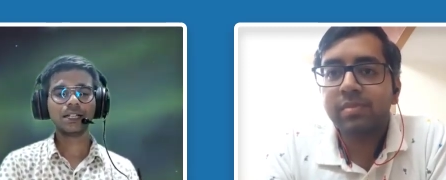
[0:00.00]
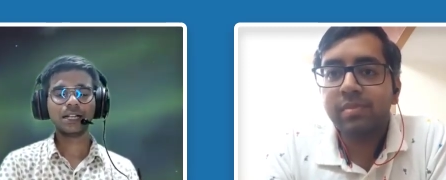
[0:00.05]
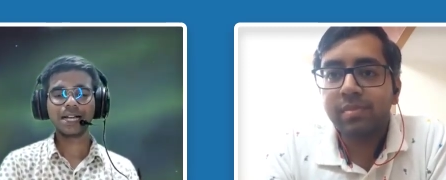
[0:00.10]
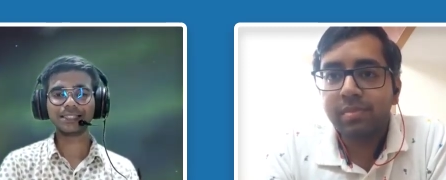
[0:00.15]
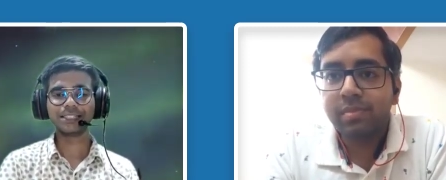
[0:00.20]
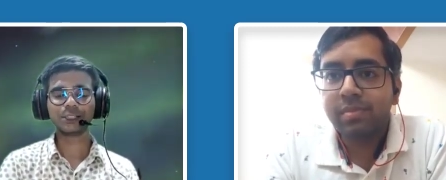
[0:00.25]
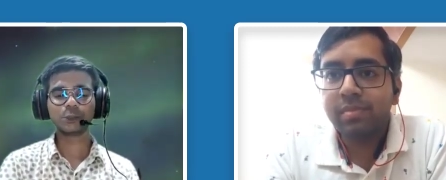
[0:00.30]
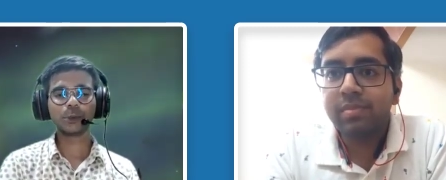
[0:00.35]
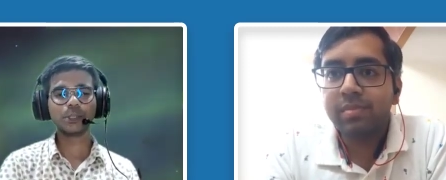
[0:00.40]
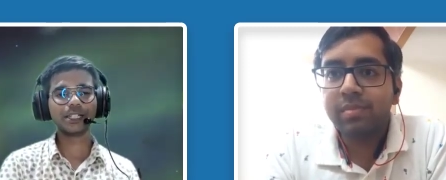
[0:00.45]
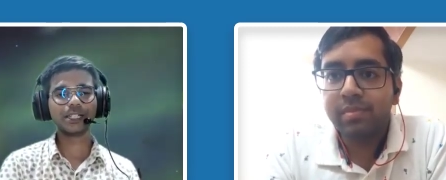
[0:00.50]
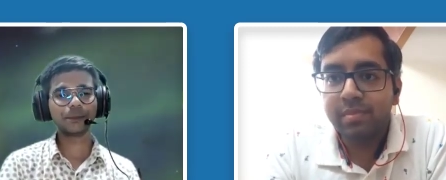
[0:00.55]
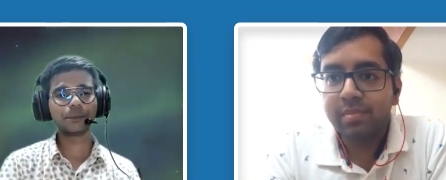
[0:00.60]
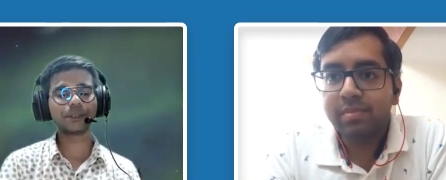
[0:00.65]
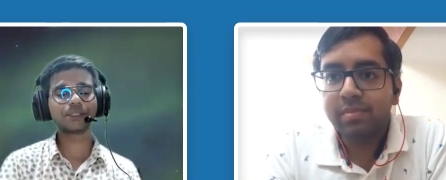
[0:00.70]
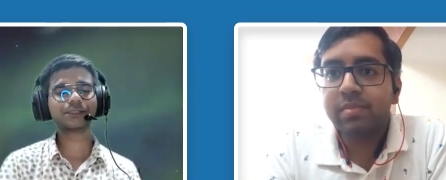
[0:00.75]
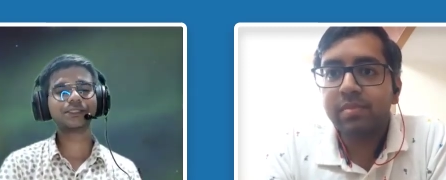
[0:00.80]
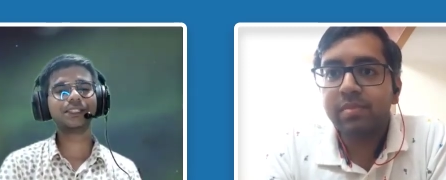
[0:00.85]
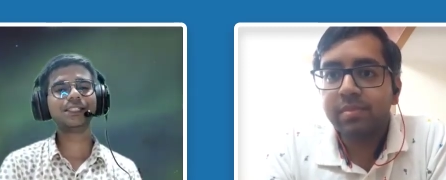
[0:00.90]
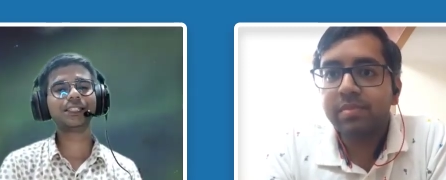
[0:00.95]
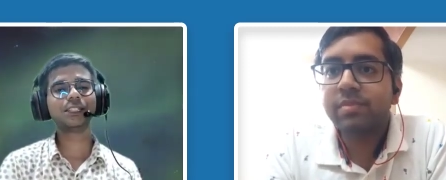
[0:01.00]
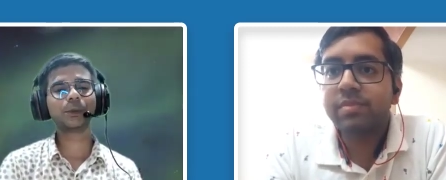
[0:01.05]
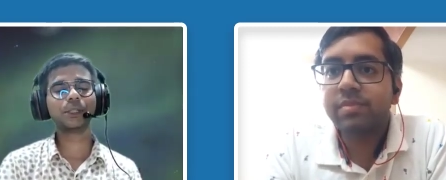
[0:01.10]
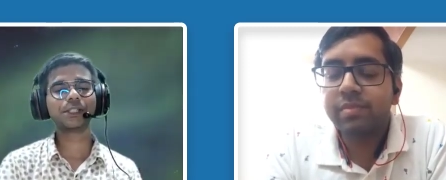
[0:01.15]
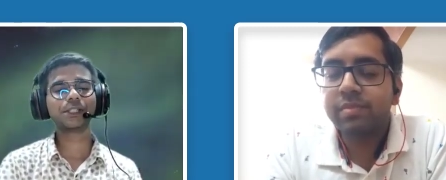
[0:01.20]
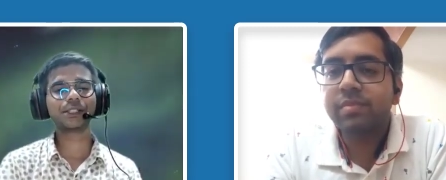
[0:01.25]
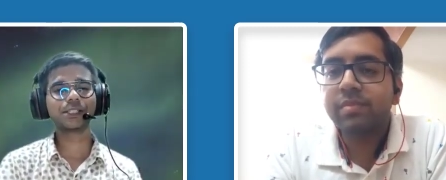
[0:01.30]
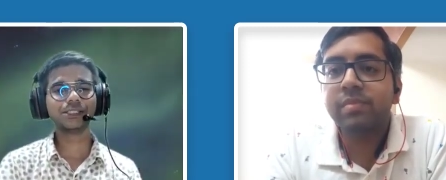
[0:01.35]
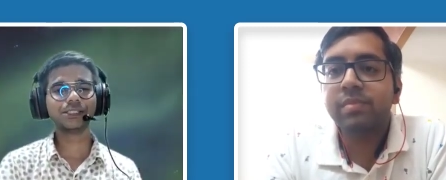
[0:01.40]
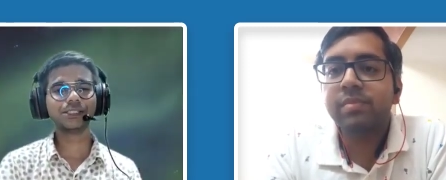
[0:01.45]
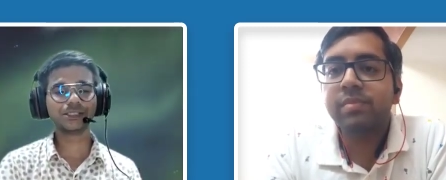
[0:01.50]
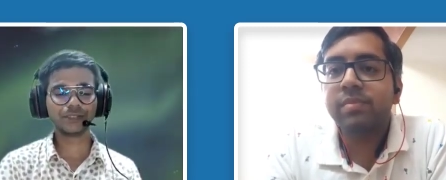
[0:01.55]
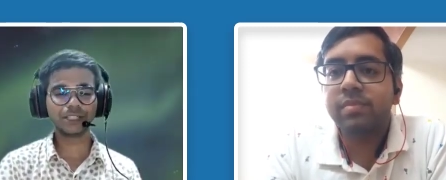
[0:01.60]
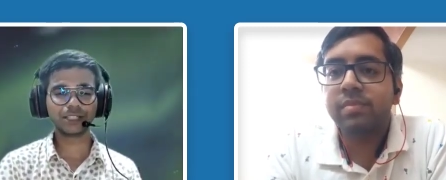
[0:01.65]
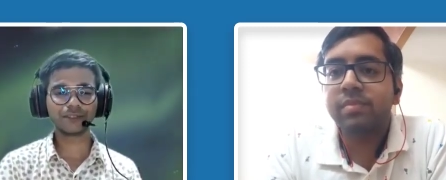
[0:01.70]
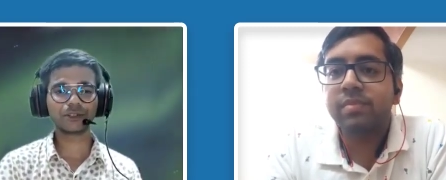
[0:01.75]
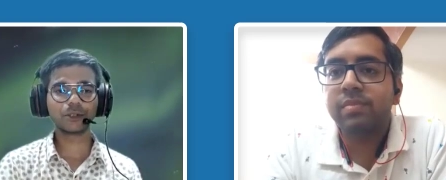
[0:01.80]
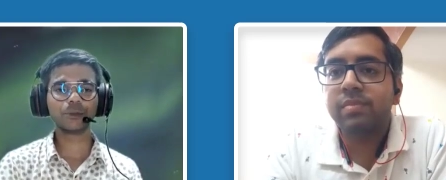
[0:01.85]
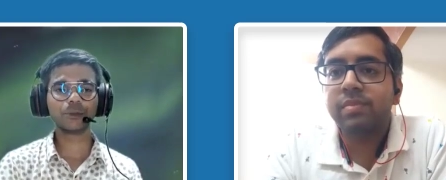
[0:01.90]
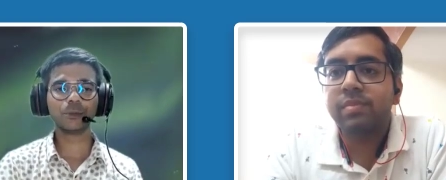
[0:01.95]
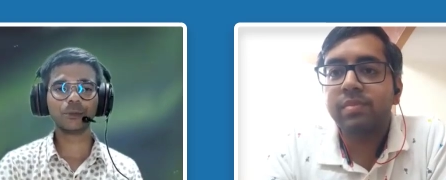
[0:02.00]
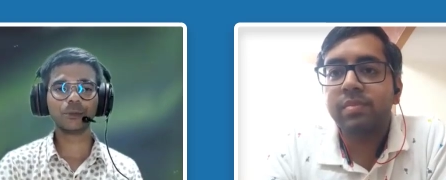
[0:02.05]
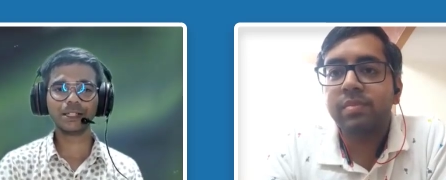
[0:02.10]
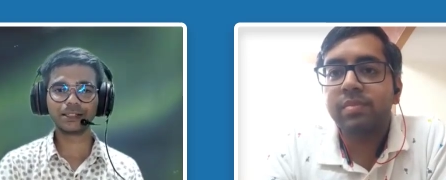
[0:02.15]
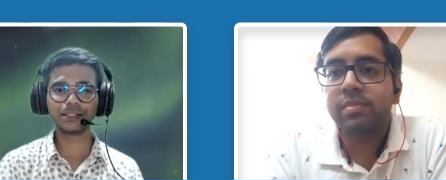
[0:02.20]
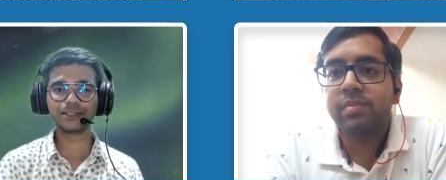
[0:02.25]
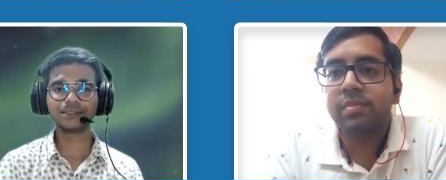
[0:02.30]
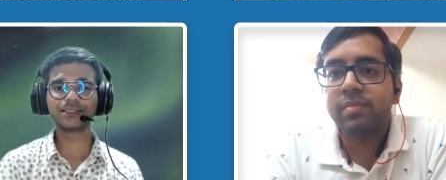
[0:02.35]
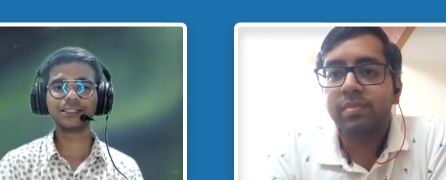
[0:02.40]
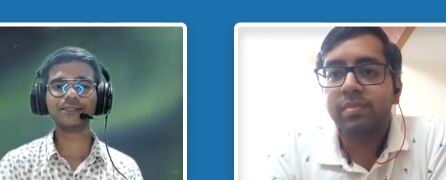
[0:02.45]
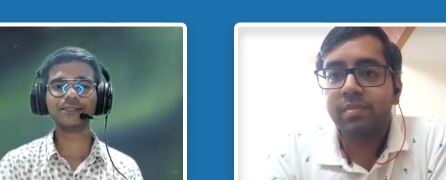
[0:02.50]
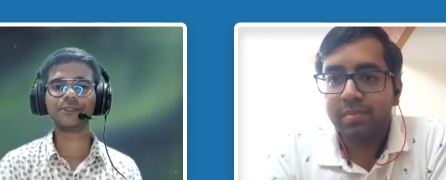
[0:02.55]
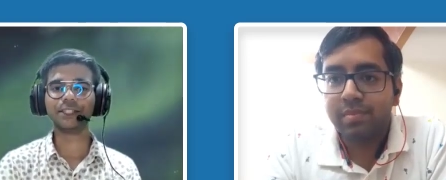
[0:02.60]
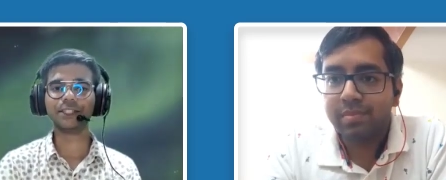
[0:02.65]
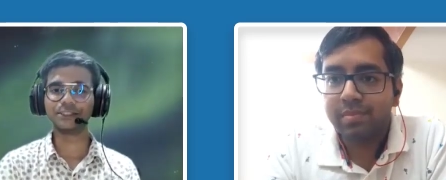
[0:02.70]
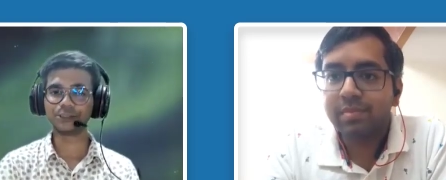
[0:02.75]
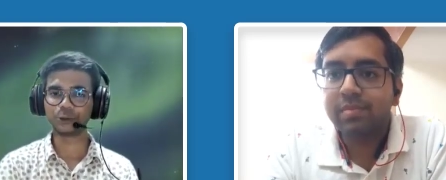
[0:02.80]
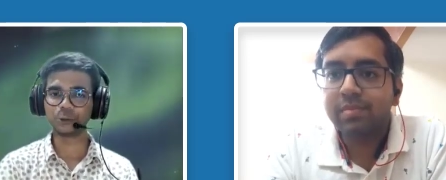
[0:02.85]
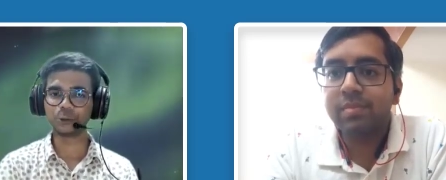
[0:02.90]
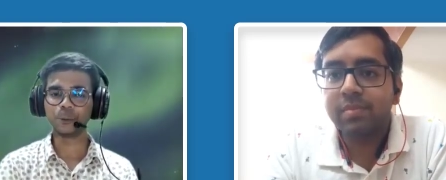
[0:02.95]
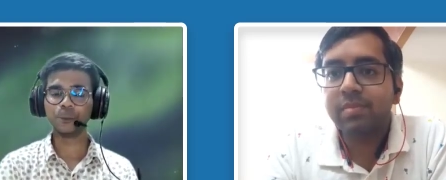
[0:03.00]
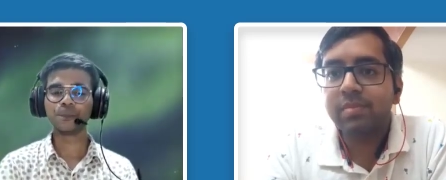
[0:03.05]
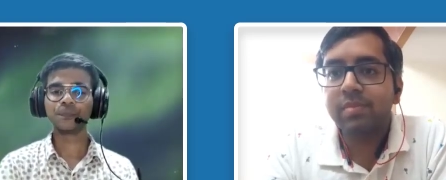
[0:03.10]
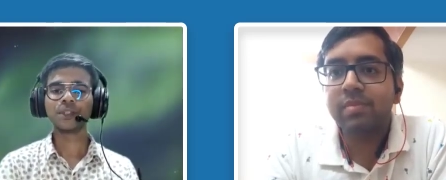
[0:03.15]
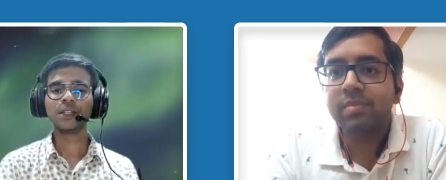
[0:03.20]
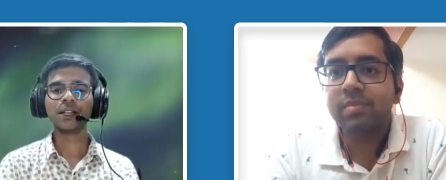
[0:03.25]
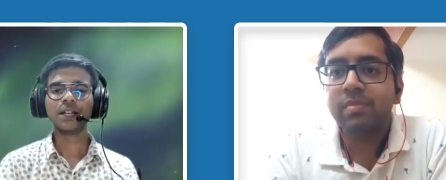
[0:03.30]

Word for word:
Speaker 1: I think 20% questions were from numericals in phase two,